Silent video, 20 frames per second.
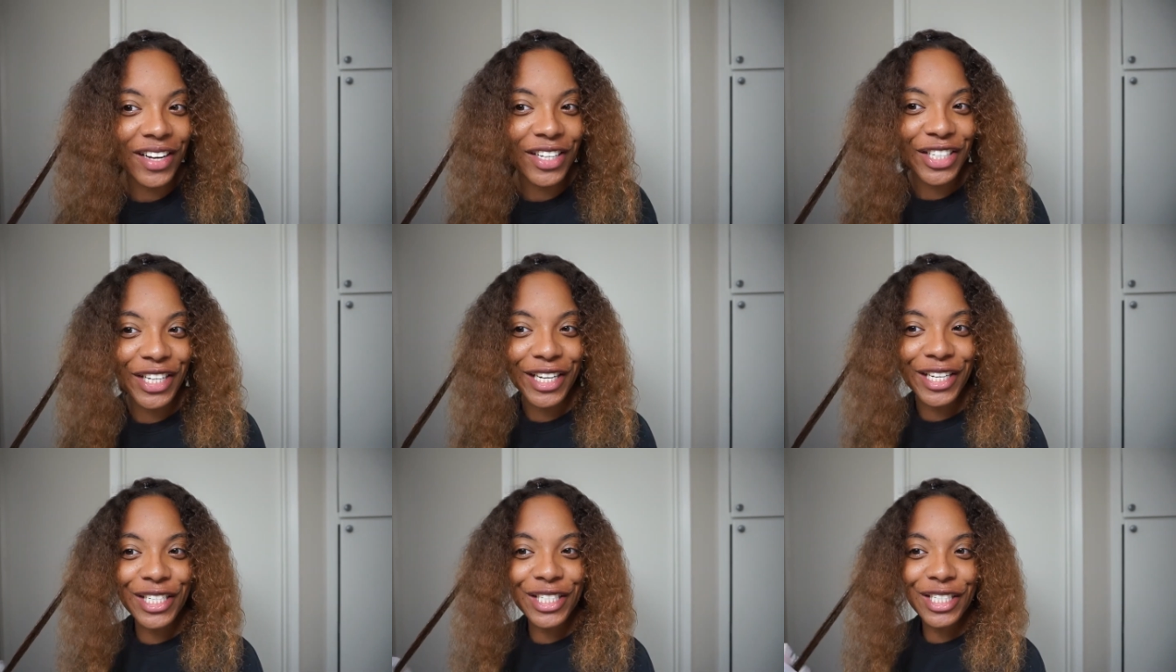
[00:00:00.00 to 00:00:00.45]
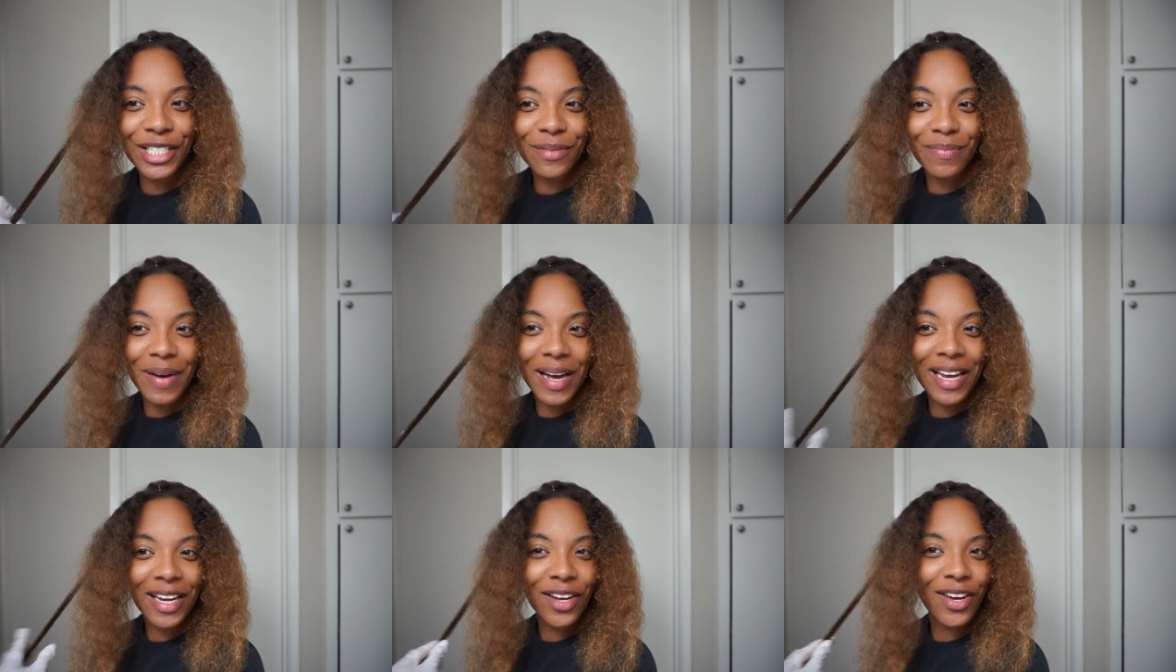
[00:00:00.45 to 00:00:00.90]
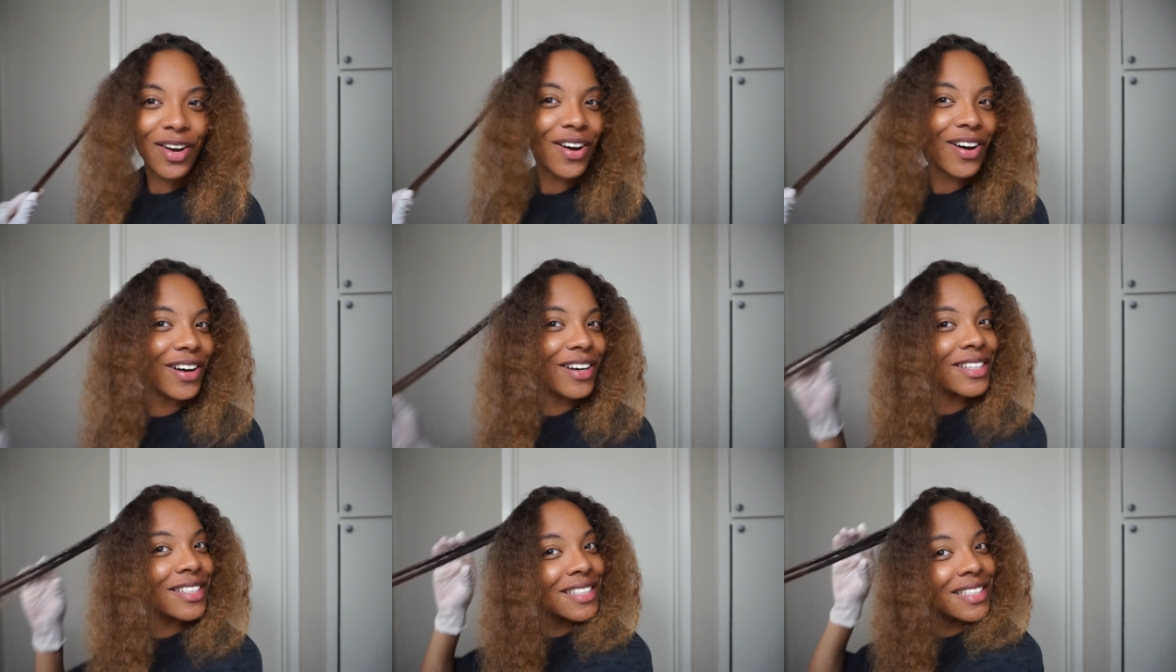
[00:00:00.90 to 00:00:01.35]
changing my
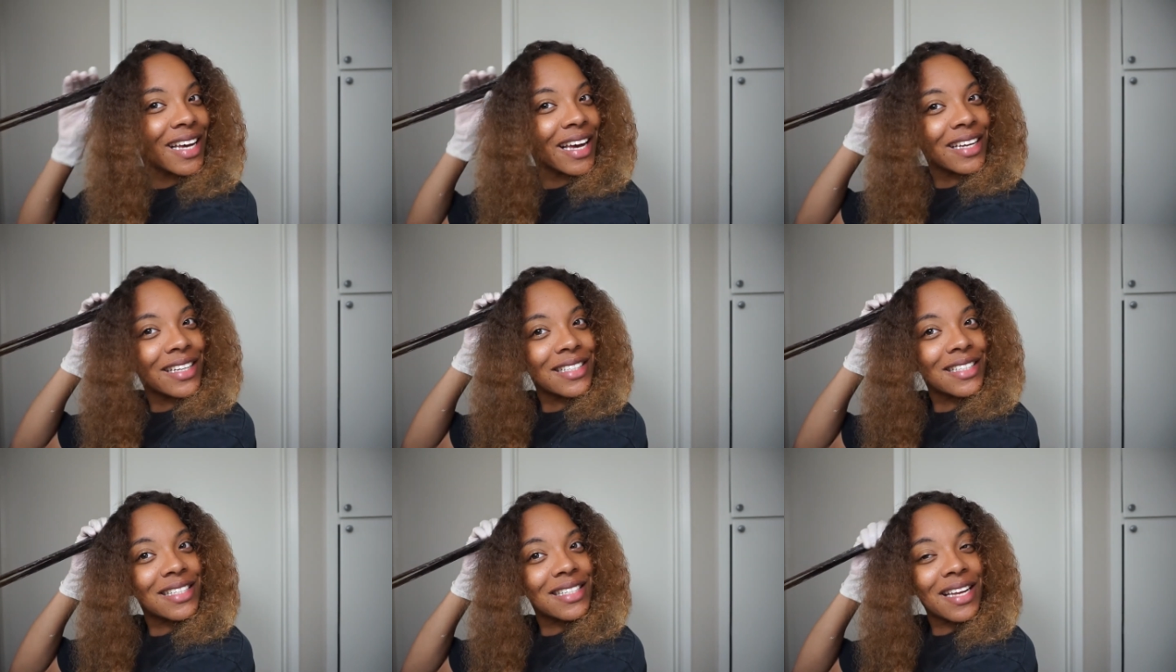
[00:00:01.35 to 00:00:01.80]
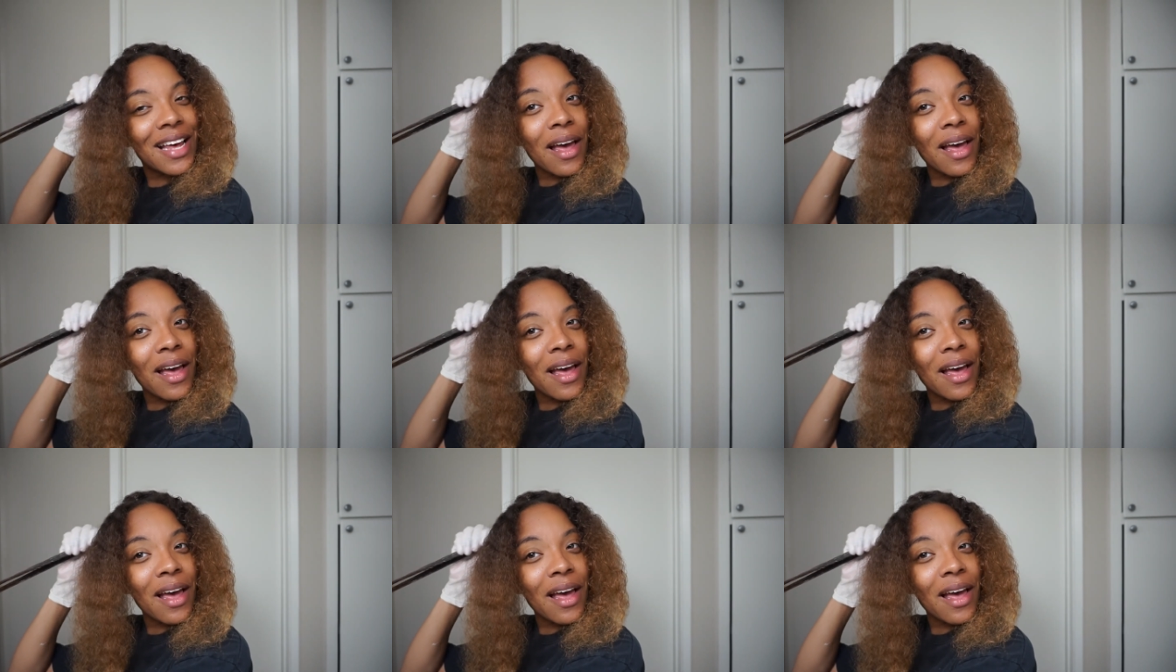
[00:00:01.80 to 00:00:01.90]
content.